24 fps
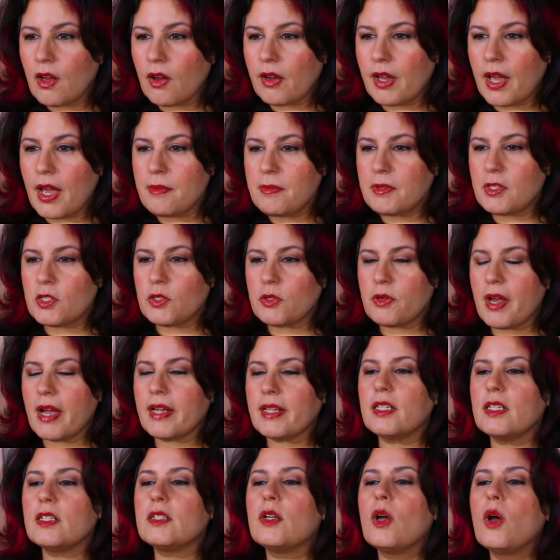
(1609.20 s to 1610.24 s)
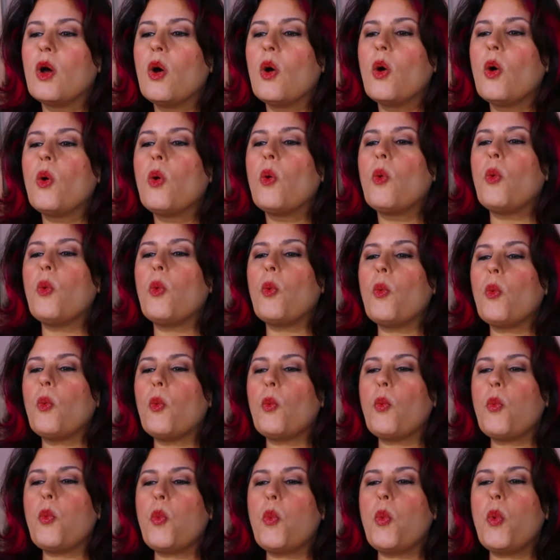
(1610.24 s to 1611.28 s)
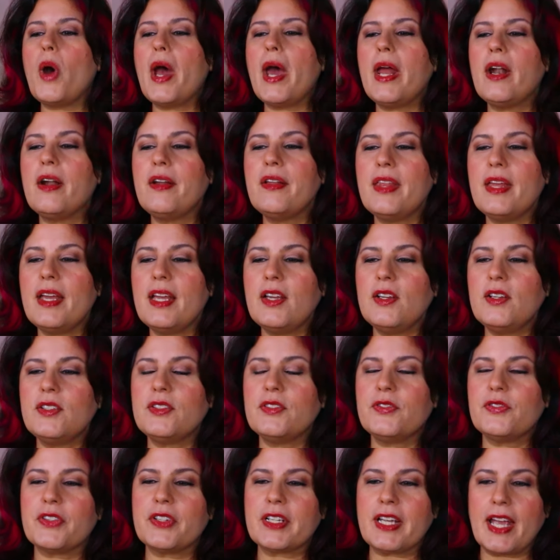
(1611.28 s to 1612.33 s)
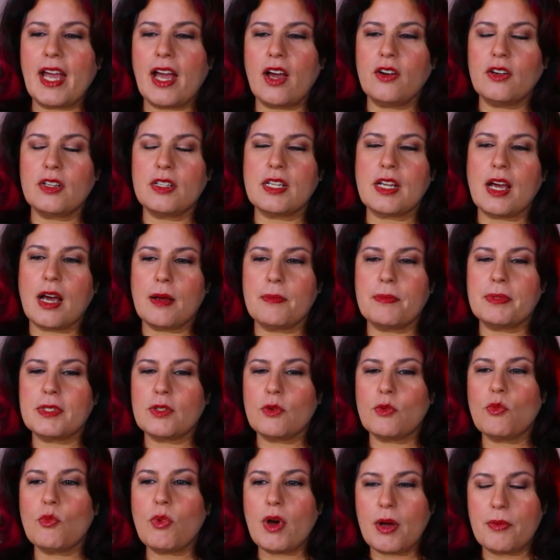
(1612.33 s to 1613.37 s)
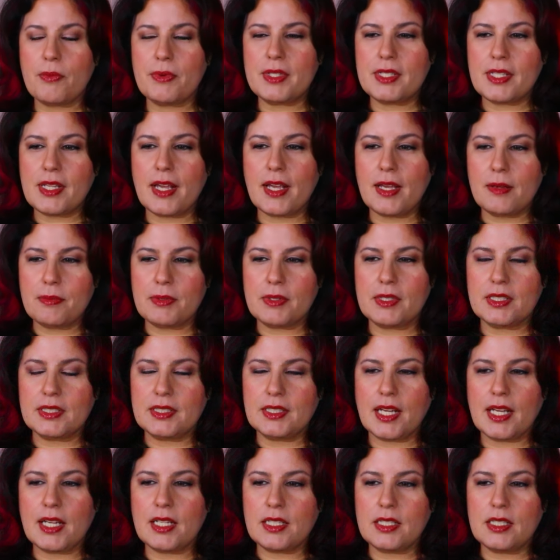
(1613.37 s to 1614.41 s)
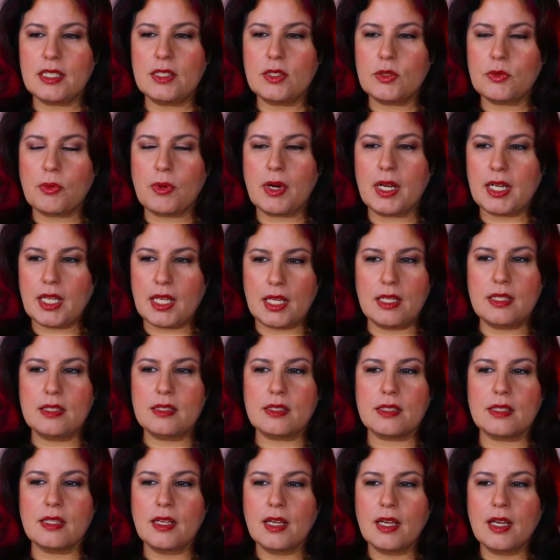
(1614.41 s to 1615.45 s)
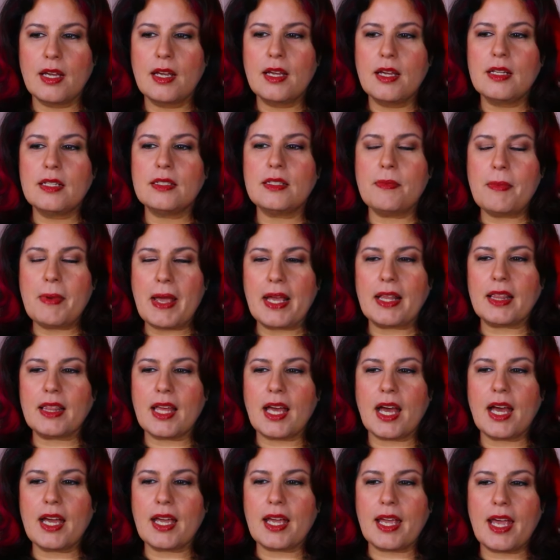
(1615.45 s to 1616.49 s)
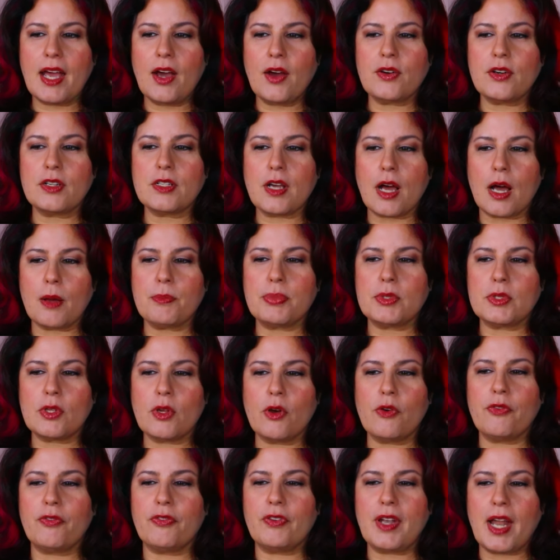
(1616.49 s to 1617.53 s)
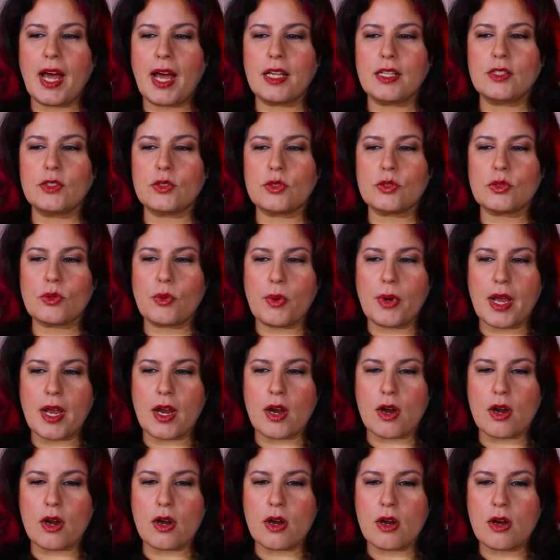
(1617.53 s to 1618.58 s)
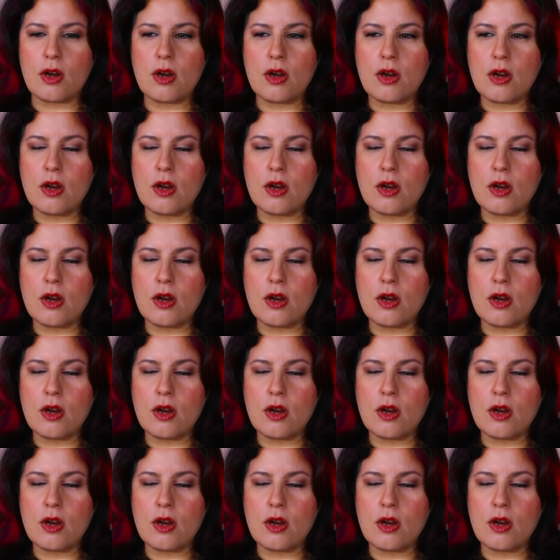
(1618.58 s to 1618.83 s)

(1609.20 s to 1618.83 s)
Okay, I'm distracted. What are they using for countertops? And what was able in 1920s to make that countertop so flat and square?